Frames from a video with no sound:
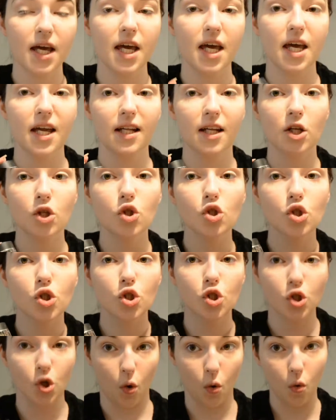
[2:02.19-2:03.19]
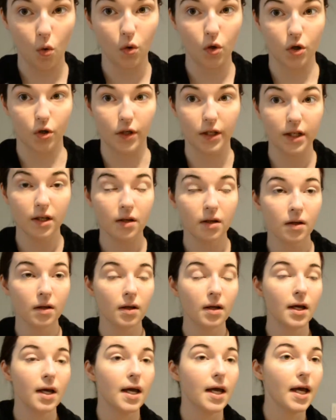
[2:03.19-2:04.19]
It is so good.
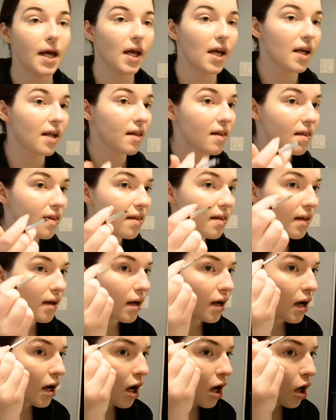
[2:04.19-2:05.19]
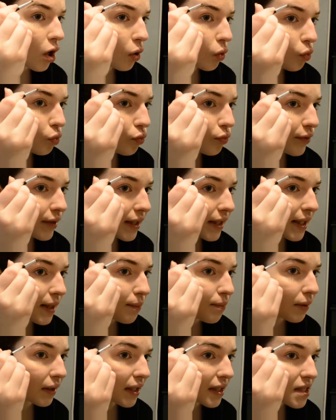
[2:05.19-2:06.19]
It's a really
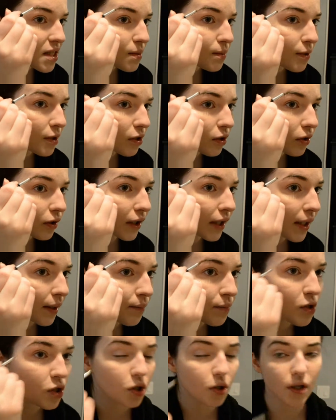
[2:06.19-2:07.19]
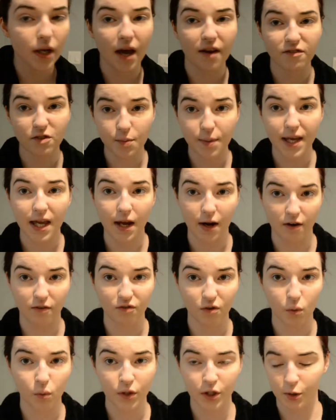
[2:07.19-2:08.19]
blendable cream, so you have to be
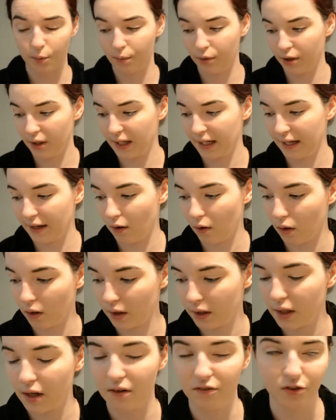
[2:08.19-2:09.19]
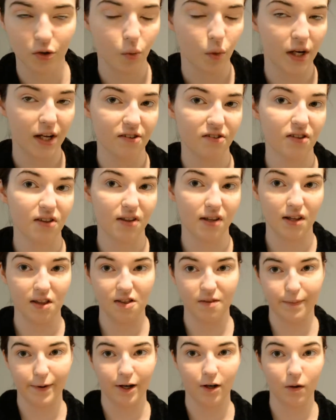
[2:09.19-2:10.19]
careful when you're putting it on, otherwise it's going to
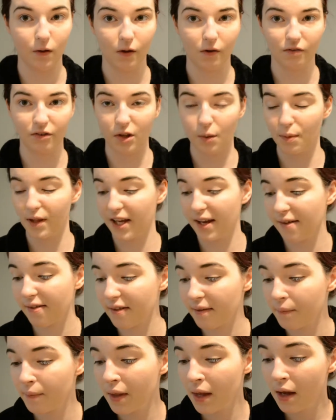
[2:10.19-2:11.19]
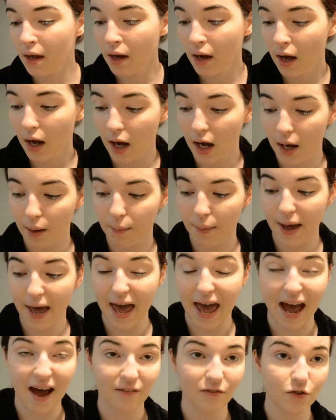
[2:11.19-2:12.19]
smear all over the place. But
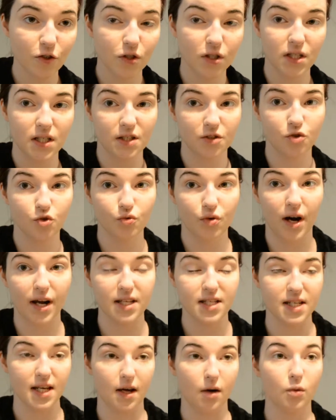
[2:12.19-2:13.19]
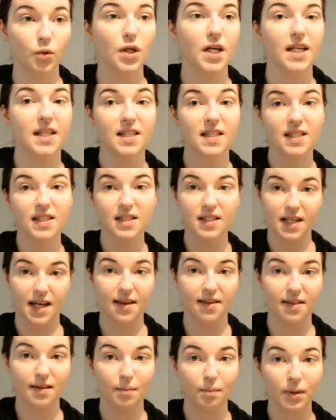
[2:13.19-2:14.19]
after it does dry down, it
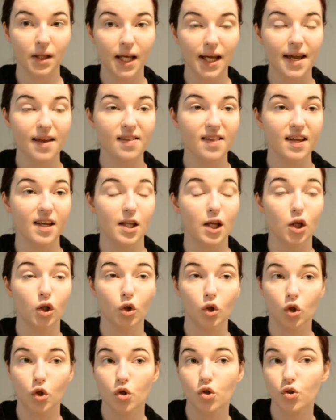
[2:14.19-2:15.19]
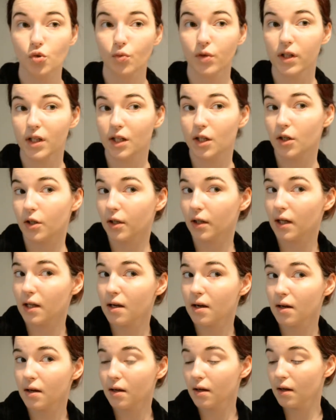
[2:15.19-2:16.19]
stays in place and it looks really good.